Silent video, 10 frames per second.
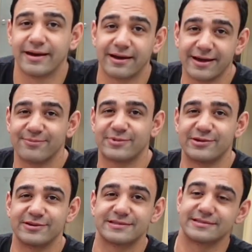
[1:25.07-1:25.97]
and I am
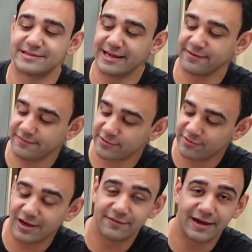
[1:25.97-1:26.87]
curious to take it for a
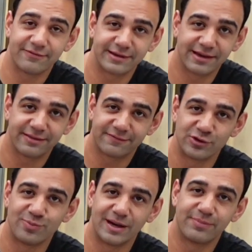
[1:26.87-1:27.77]
drive having done the
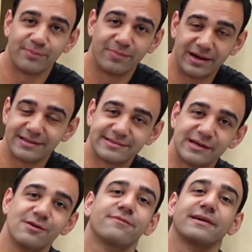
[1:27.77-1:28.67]
fuel pump by
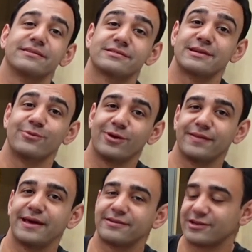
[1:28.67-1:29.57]
itself and see what
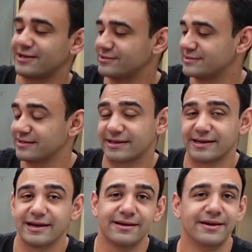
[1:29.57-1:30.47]
that changes in the
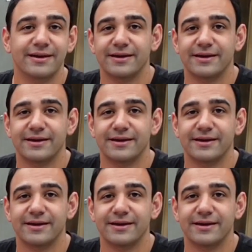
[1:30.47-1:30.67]
car.